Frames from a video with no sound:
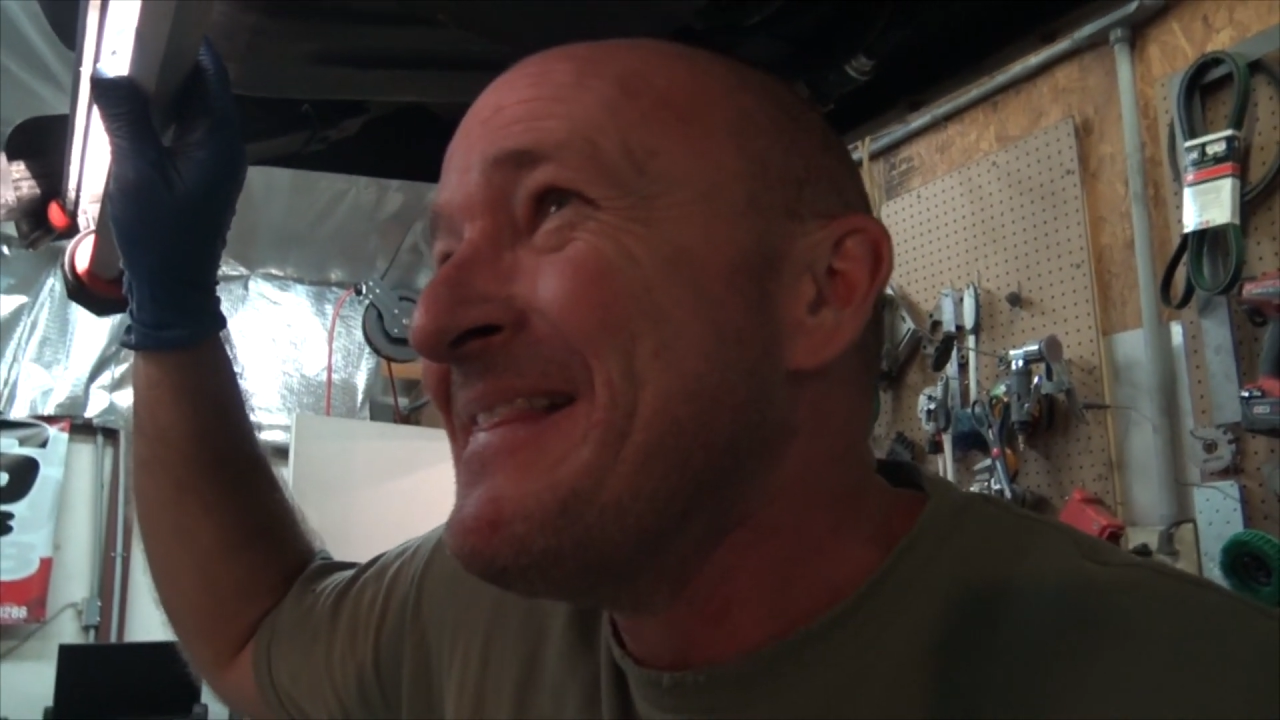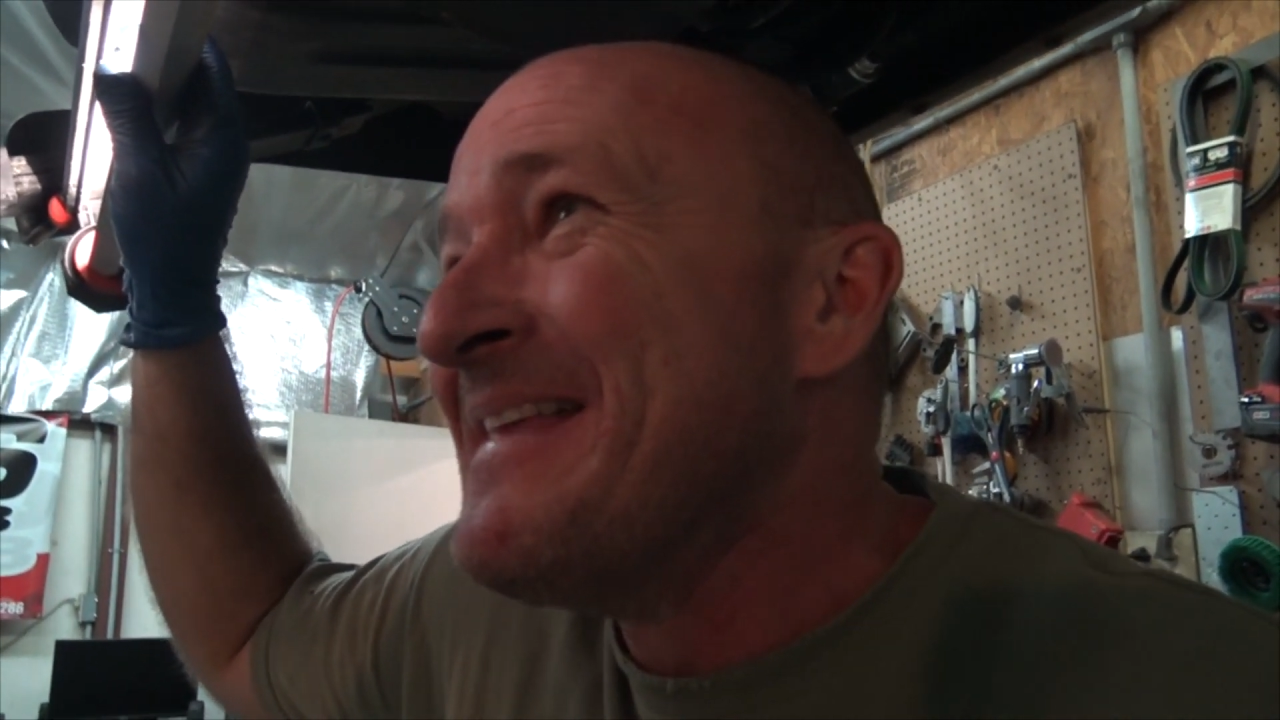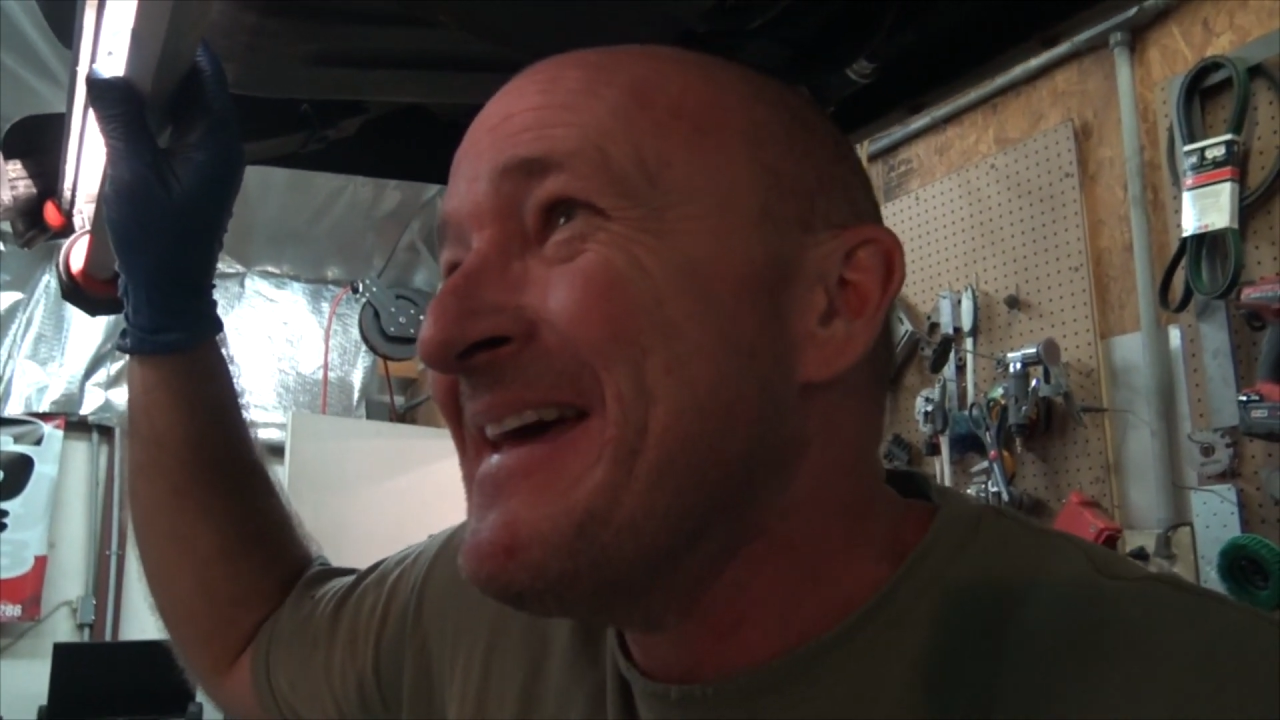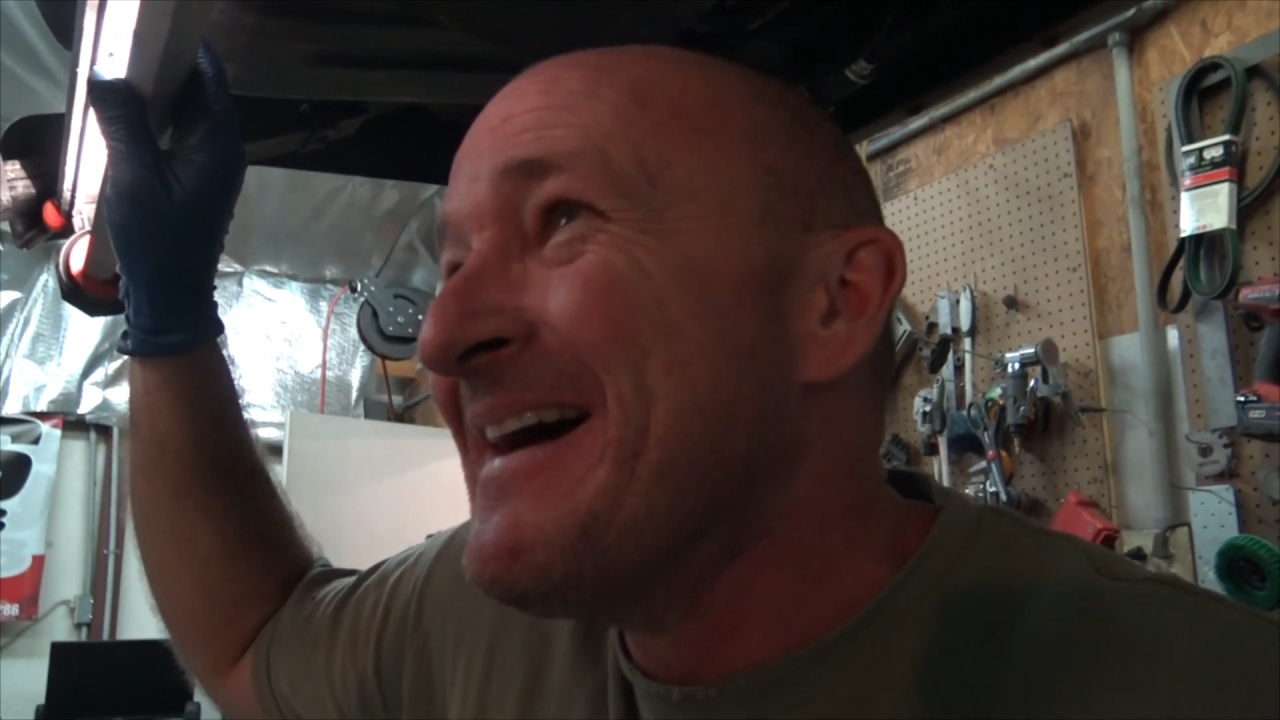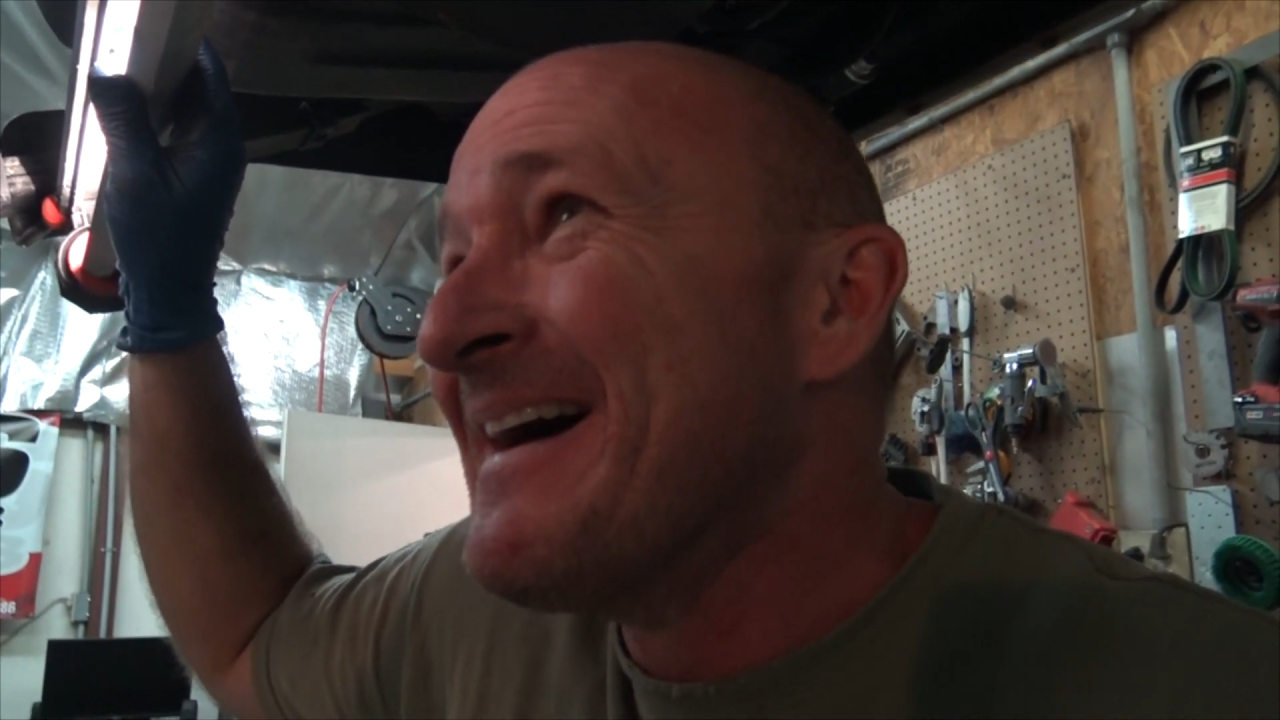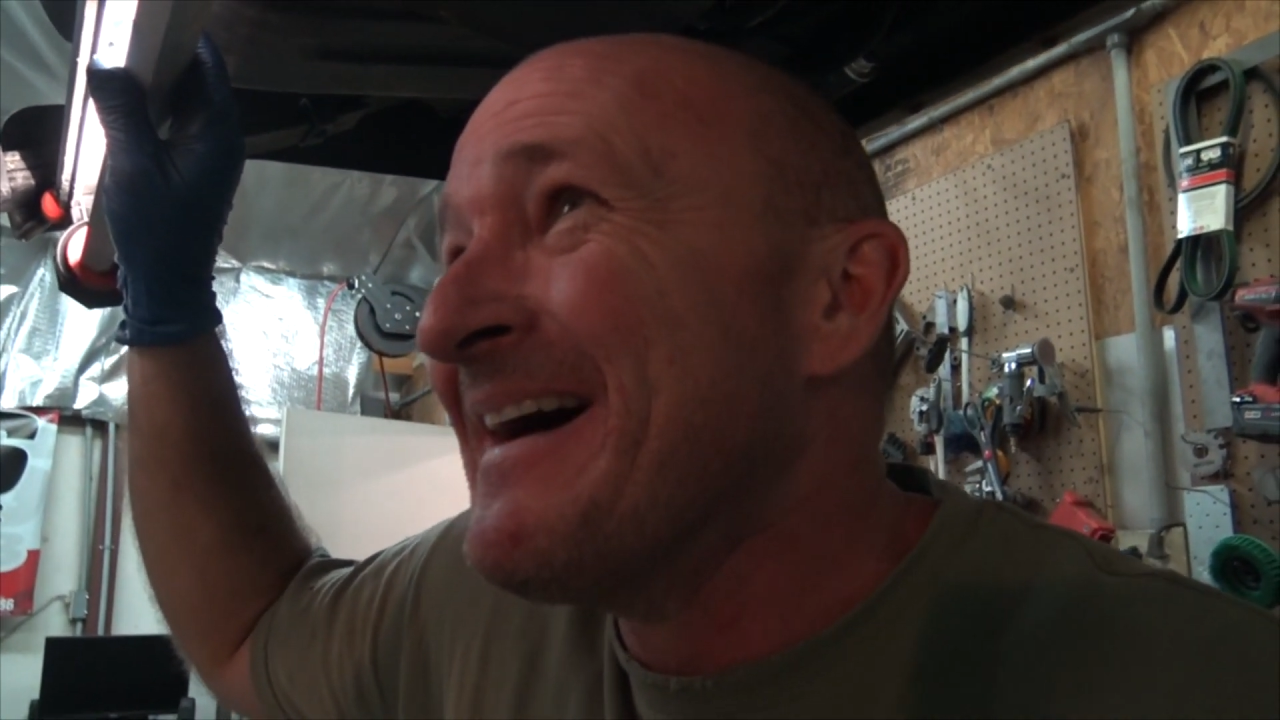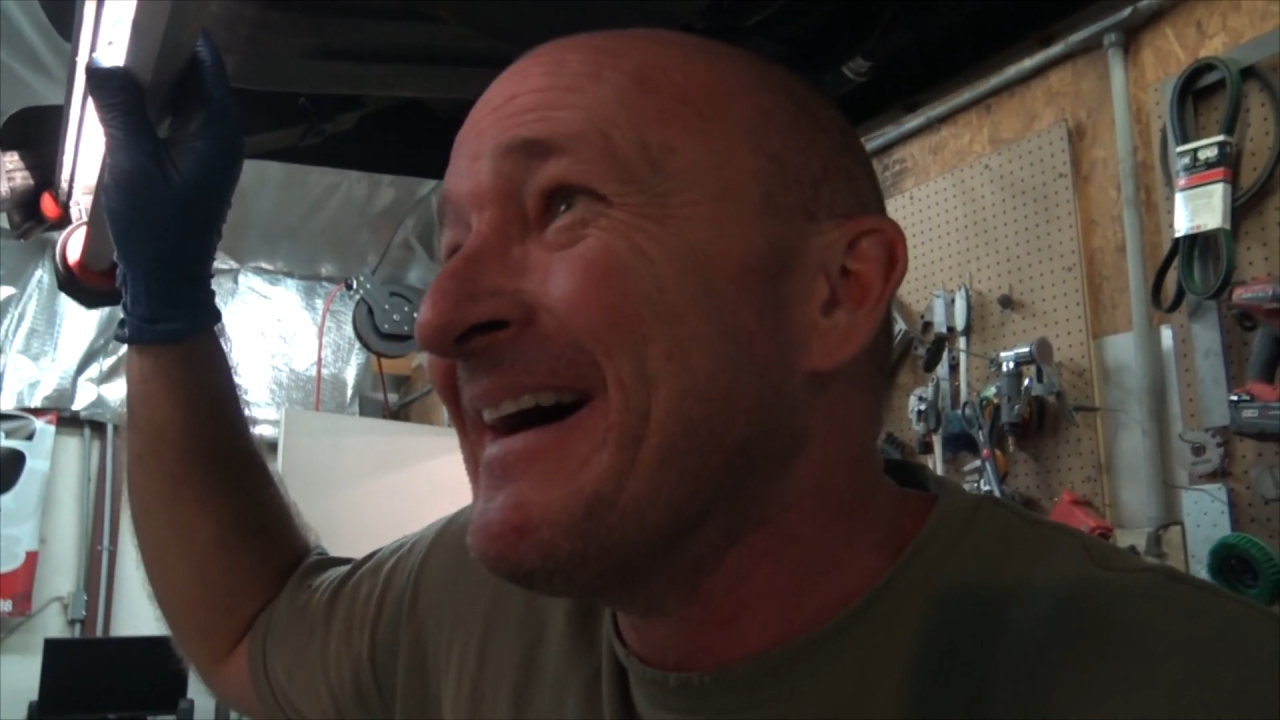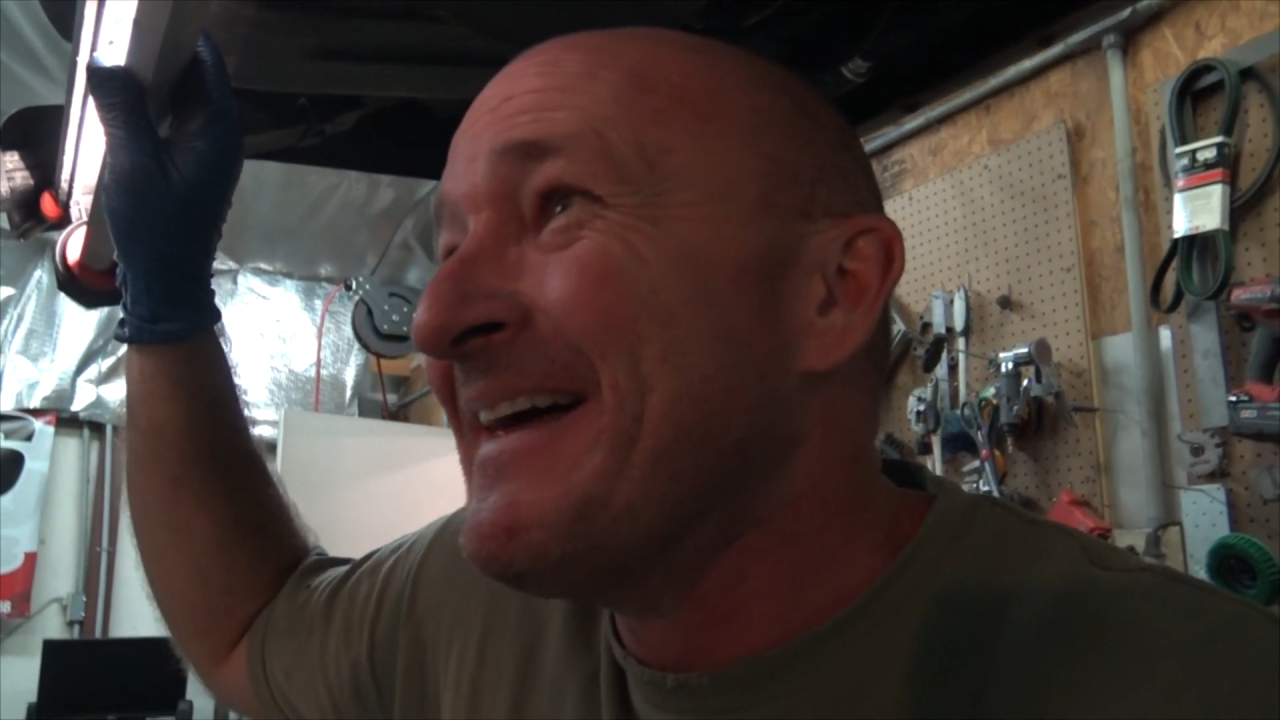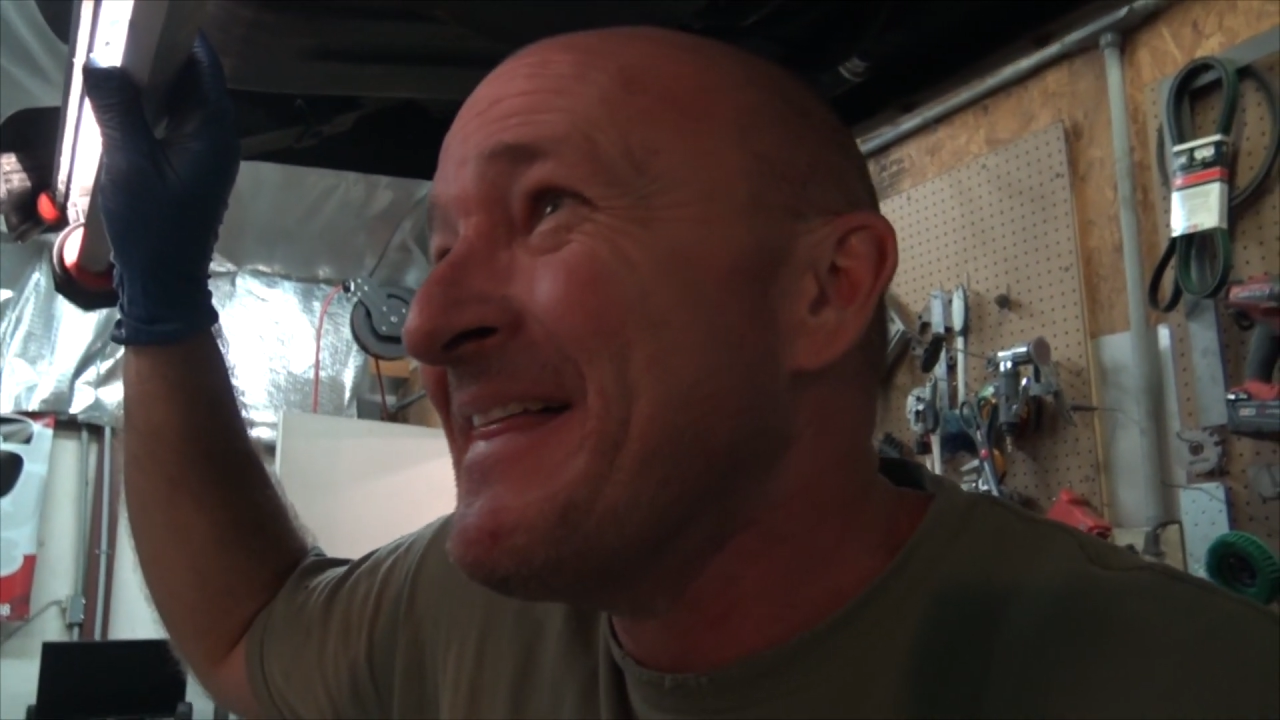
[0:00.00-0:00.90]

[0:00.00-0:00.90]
Yeah,